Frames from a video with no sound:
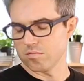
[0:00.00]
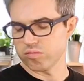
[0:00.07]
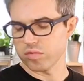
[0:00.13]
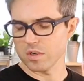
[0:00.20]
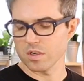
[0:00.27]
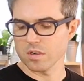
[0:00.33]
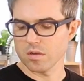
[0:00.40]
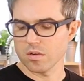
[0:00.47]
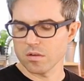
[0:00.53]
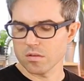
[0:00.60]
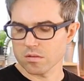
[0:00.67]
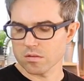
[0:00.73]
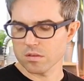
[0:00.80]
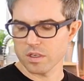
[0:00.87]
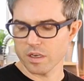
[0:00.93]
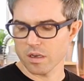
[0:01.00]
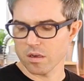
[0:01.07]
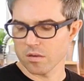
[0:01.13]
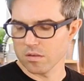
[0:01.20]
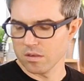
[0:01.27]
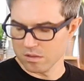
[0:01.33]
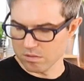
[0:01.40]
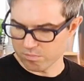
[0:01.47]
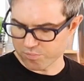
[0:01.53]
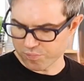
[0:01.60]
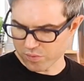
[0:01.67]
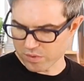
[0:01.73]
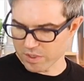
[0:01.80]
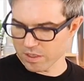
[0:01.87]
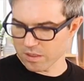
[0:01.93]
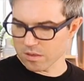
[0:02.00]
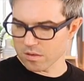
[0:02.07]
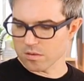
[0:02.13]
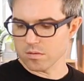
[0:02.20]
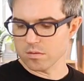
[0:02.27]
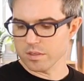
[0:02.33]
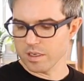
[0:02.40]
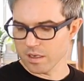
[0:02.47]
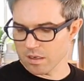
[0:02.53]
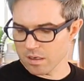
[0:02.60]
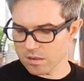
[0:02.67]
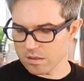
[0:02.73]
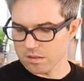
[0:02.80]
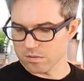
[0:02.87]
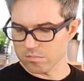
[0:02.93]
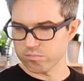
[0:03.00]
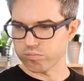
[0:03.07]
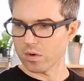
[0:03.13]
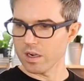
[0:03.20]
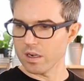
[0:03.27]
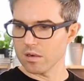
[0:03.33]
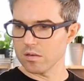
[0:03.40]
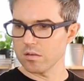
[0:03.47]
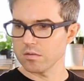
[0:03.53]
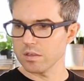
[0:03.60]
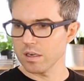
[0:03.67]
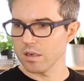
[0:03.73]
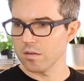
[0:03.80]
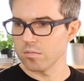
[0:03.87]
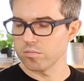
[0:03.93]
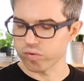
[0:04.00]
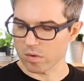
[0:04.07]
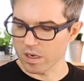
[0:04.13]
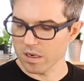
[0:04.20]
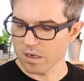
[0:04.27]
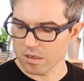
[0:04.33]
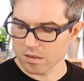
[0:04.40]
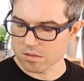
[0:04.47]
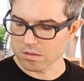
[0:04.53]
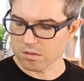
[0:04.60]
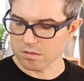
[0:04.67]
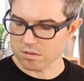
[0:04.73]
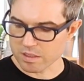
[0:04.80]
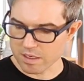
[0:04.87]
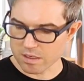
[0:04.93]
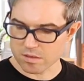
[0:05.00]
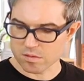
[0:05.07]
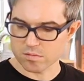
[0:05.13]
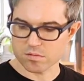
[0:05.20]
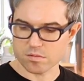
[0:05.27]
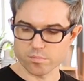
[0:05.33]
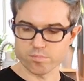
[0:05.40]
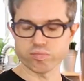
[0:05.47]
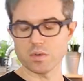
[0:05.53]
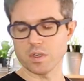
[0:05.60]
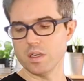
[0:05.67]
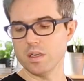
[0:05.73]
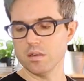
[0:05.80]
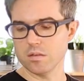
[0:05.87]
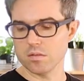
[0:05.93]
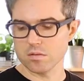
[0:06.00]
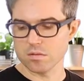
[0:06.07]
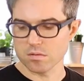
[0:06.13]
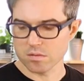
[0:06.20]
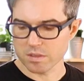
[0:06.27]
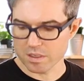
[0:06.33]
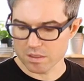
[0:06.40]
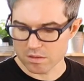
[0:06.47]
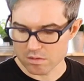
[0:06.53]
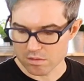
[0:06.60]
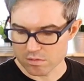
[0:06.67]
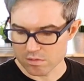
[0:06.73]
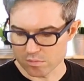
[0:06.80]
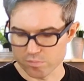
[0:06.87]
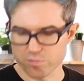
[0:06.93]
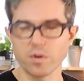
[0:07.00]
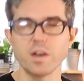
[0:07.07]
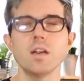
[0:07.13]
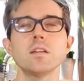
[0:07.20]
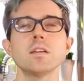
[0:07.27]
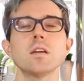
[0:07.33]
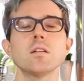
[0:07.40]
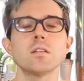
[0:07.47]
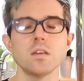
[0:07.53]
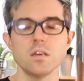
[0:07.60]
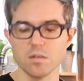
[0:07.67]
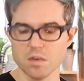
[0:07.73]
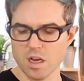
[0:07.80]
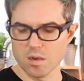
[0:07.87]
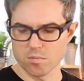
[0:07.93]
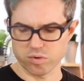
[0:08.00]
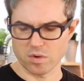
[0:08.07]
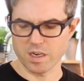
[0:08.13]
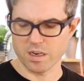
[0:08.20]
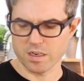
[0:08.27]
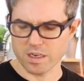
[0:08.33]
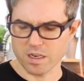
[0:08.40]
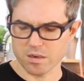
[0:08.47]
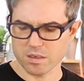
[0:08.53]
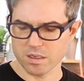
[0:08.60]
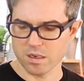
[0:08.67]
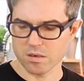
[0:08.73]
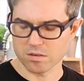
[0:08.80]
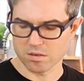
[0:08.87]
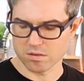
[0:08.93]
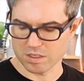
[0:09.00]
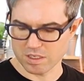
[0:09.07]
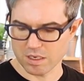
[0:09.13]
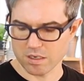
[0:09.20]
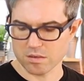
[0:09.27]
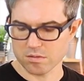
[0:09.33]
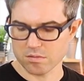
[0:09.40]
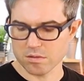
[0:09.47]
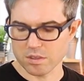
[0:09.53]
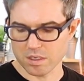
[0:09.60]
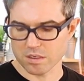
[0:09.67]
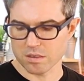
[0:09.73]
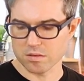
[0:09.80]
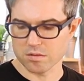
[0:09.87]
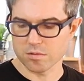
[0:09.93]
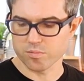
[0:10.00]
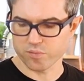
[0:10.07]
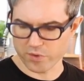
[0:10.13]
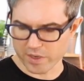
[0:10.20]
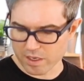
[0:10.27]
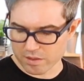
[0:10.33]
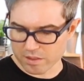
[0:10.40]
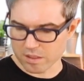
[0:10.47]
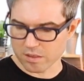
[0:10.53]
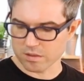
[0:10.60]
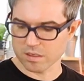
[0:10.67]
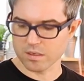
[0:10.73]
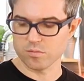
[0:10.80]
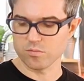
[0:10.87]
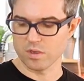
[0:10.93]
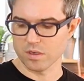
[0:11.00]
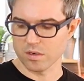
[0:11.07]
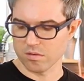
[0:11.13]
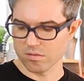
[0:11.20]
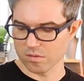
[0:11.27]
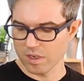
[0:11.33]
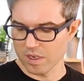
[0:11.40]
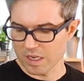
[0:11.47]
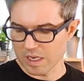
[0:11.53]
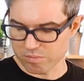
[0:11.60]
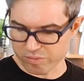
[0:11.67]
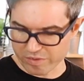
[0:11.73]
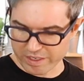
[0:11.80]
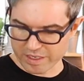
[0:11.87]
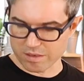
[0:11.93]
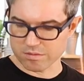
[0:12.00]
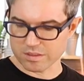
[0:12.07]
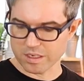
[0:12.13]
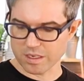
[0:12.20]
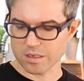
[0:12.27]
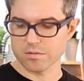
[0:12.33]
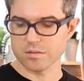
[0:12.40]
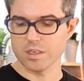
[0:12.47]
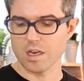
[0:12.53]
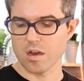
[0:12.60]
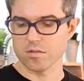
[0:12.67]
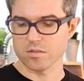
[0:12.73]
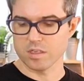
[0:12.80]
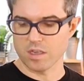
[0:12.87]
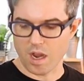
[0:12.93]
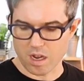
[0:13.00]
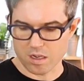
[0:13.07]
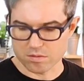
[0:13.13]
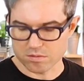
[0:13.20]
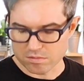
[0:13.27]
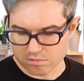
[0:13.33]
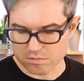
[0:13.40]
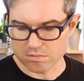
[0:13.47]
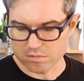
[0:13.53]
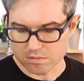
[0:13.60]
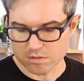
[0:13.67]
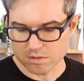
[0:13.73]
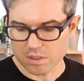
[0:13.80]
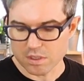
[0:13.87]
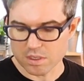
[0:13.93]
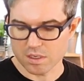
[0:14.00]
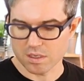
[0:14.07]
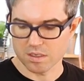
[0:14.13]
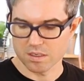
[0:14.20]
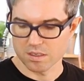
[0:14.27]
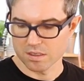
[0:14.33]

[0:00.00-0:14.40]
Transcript: Brown, yo, brown, yo, brown, yo, brown, yo, brown, yo, brown, yo, yo, brown, yo, yo, yo, yo, yo, brown, yo, yo, yo, brown, yo, yo, yo.